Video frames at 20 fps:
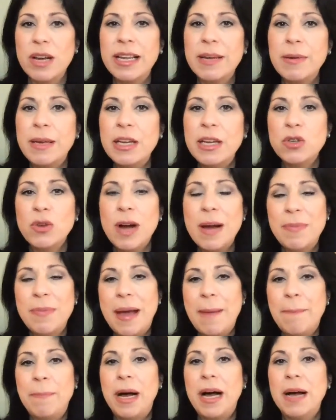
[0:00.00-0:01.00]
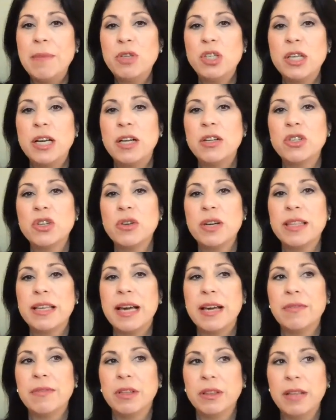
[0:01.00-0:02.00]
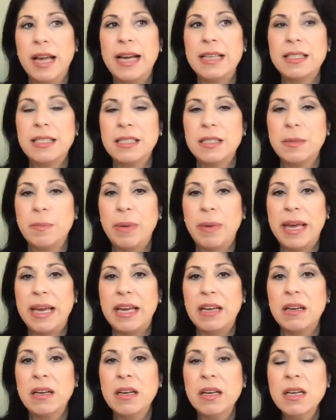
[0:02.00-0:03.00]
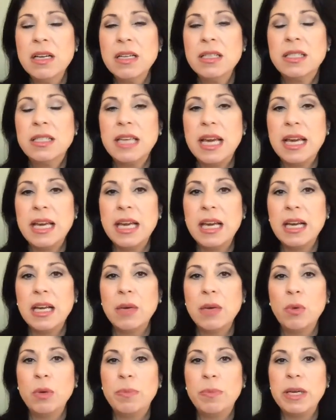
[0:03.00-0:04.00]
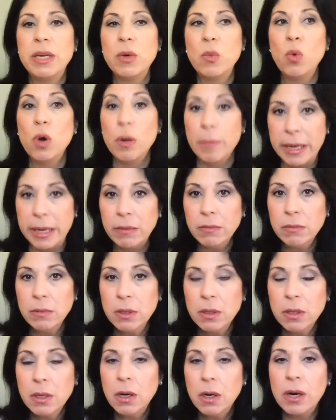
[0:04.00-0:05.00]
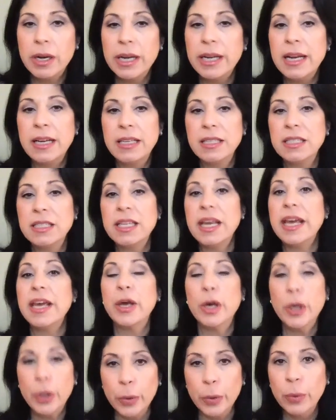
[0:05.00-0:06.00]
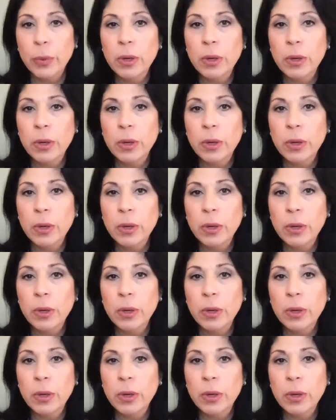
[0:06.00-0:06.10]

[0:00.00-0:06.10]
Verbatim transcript: He dropped that bombshell during the last debate, saying it would be a woman. Well, he didn't say who.